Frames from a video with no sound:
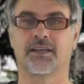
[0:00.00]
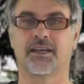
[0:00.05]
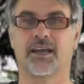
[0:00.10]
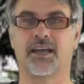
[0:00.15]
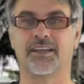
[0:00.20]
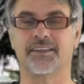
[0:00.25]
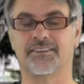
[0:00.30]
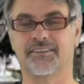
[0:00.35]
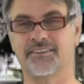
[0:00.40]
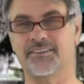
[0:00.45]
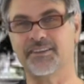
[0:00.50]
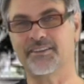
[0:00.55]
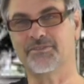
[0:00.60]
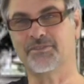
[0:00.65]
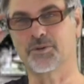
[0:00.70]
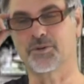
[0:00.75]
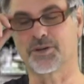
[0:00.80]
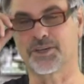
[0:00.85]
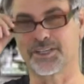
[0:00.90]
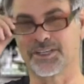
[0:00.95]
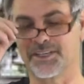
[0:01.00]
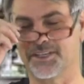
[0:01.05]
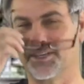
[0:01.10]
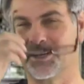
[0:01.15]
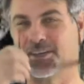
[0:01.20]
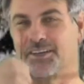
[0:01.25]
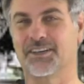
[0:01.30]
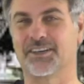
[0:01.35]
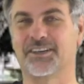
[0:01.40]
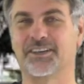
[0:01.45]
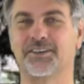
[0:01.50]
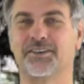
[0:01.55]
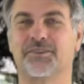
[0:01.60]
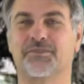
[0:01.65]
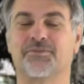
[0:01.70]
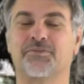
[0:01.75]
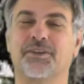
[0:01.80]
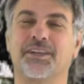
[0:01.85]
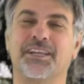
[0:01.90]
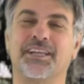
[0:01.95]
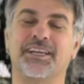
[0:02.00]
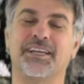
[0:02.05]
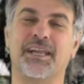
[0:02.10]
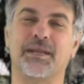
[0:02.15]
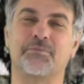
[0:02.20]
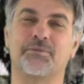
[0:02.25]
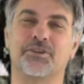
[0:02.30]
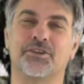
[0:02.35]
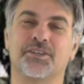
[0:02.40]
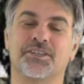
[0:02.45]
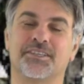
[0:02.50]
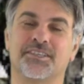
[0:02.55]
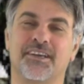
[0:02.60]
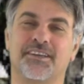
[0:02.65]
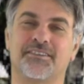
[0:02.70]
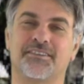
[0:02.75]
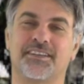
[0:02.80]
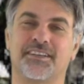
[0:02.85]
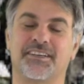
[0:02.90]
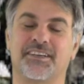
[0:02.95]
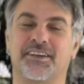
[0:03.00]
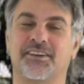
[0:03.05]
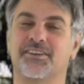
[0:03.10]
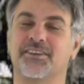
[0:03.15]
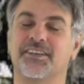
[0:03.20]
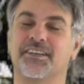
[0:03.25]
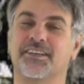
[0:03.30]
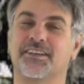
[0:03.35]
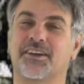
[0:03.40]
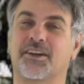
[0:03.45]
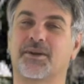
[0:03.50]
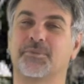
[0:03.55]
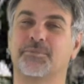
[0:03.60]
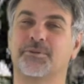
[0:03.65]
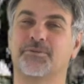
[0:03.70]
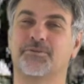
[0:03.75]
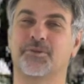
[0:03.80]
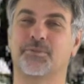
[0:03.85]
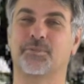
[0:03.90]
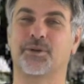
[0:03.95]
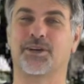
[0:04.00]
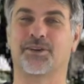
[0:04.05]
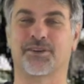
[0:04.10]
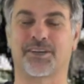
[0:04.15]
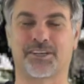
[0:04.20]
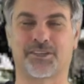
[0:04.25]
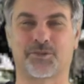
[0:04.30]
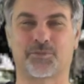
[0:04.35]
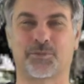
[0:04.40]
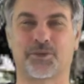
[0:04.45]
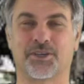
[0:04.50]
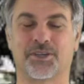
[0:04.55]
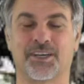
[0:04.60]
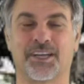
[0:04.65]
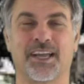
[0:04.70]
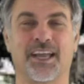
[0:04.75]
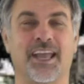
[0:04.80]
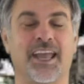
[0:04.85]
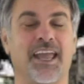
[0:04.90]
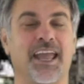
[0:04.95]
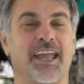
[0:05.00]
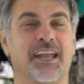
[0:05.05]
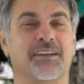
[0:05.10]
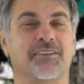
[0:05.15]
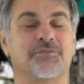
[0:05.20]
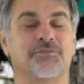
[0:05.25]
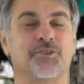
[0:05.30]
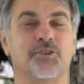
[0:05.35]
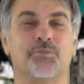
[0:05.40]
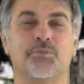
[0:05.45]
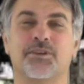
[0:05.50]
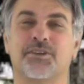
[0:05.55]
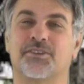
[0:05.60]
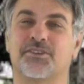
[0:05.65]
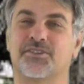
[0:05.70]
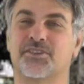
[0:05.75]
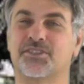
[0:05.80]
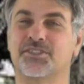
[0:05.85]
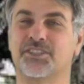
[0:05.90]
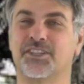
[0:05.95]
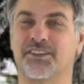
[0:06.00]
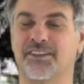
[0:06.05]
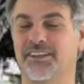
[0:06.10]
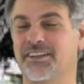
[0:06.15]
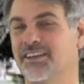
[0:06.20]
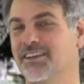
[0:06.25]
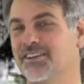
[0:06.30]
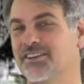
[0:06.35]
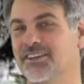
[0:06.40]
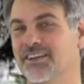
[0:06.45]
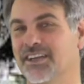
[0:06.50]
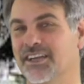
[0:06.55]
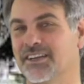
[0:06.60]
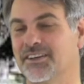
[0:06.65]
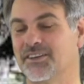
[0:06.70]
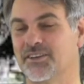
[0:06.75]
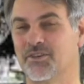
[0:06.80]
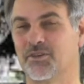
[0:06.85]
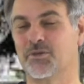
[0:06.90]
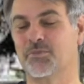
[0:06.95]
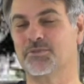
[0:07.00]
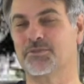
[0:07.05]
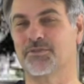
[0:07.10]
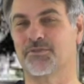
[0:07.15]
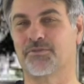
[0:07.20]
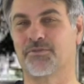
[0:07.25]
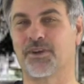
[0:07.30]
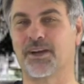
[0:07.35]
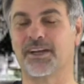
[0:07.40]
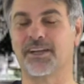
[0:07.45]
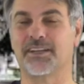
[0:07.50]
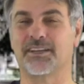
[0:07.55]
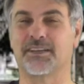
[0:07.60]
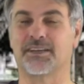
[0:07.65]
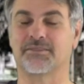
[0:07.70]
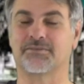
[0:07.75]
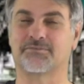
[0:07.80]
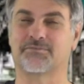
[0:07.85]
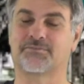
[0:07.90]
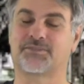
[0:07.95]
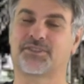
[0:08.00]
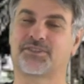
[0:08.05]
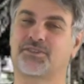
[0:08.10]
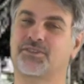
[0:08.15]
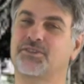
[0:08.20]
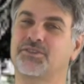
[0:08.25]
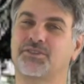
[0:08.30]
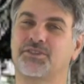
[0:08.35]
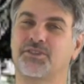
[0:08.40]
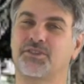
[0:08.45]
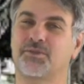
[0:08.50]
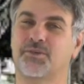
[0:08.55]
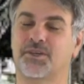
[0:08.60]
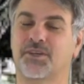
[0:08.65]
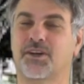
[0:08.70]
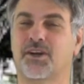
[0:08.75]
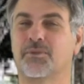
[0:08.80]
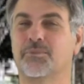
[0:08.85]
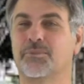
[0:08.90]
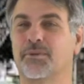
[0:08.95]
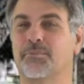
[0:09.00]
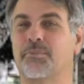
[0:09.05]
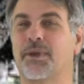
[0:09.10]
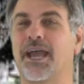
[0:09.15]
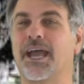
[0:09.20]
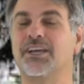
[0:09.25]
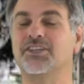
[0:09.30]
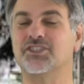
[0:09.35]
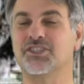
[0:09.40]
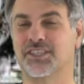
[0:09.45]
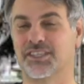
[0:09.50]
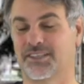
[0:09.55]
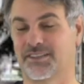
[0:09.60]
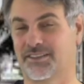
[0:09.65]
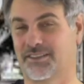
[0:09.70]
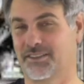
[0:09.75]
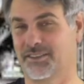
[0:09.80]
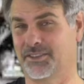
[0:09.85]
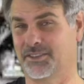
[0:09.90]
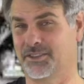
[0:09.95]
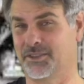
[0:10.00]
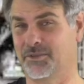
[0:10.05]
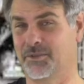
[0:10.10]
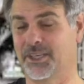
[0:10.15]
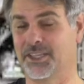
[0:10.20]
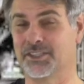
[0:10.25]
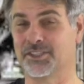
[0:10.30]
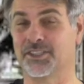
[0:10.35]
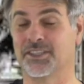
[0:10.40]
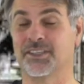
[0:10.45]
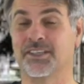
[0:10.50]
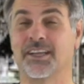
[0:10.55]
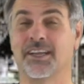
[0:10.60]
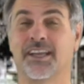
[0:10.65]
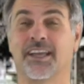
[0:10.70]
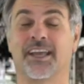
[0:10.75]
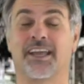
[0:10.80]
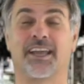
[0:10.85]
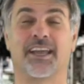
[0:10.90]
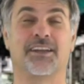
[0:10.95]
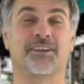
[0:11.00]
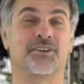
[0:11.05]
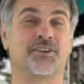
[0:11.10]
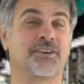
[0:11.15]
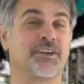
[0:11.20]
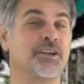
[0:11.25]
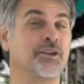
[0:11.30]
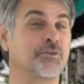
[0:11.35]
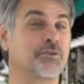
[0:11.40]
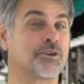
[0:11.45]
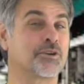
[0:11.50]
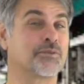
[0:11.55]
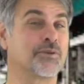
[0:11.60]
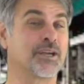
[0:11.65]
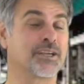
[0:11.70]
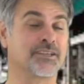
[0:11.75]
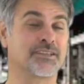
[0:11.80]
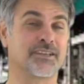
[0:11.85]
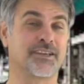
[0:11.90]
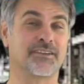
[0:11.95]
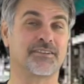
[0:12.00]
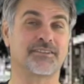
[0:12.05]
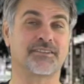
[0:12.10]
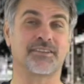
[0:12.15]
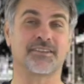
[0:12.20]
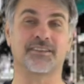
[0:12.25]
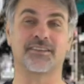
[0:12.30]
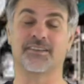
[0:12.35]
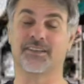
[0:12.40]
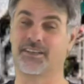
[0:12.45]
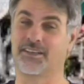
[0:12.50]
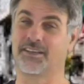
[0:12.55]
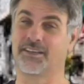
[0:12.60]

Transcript: Hi, Steve Gordon here, your friendly neighborhood Tustin area carpet repair expert. And if you've been searching the internet in hopes of finding a solution to a carpet patching situation, and you're anywhere around Tustin,